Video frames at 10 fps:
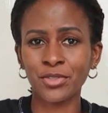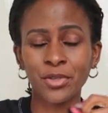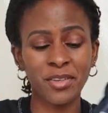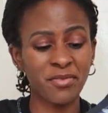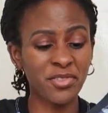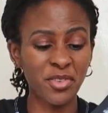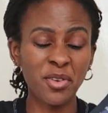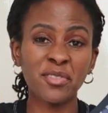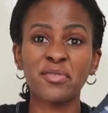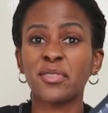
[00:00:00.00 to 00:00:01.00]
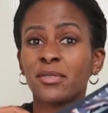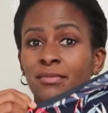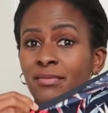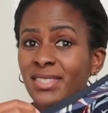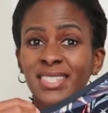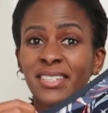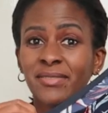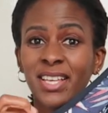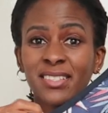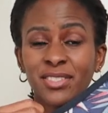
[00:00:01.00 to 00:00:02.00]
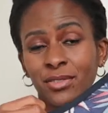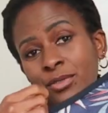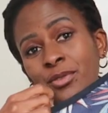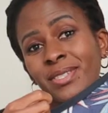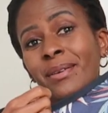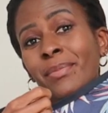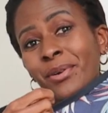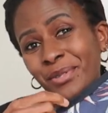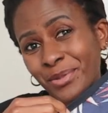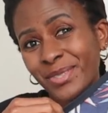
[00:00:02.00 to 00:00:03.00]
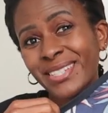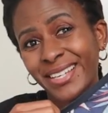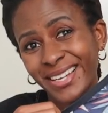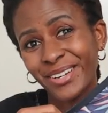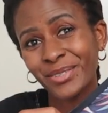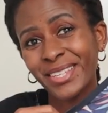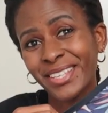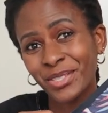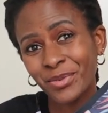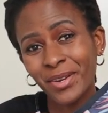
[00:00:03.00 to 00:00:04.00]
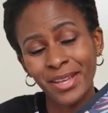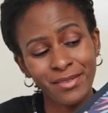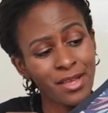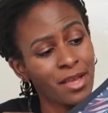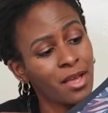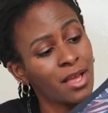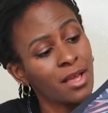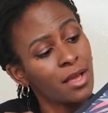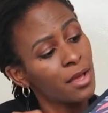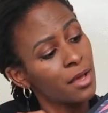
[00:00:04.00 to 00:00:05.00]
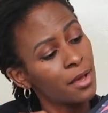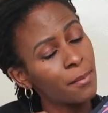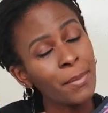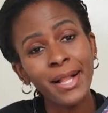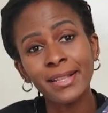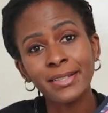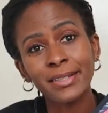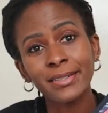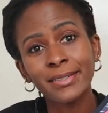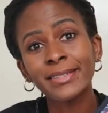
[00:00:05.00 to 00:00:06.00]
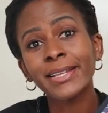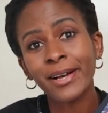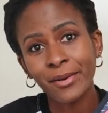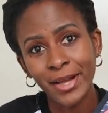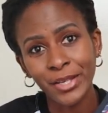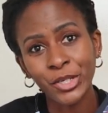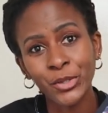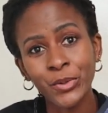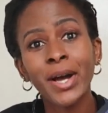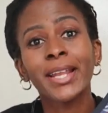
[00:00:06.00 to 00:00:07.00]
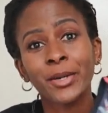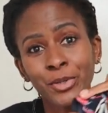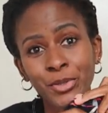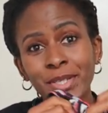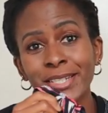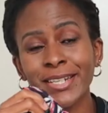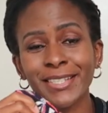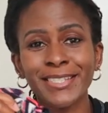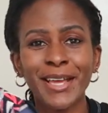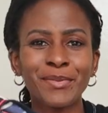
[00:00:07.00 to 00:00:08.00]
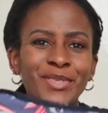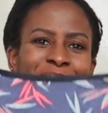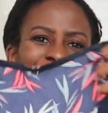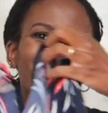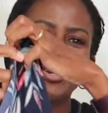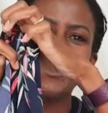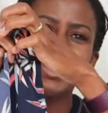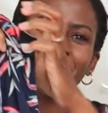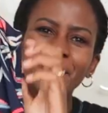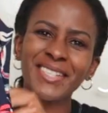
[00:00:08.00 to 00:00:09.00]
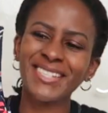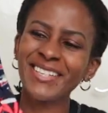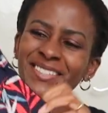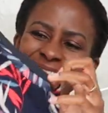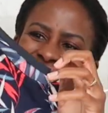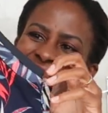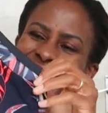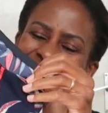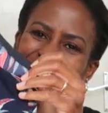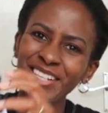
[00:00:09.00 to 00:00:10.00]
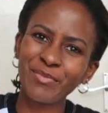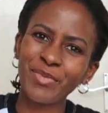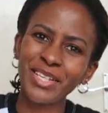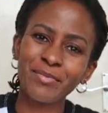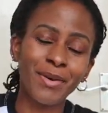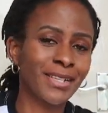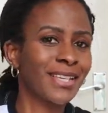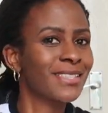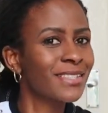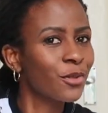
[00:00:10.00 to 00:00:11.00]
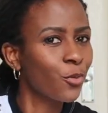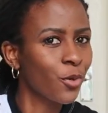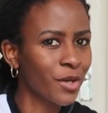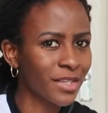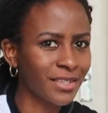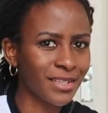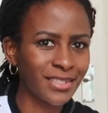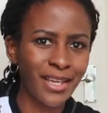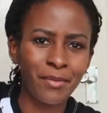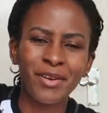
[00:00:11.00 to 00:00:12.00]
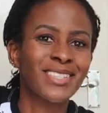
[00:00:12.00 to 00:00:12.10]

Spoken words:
So if you're going for sleeveless, you're supposed to take out the extra bulk. Now I know, and I'll do it next time. So I have to open up the sleeves and take in that bit, but I still wore it that time.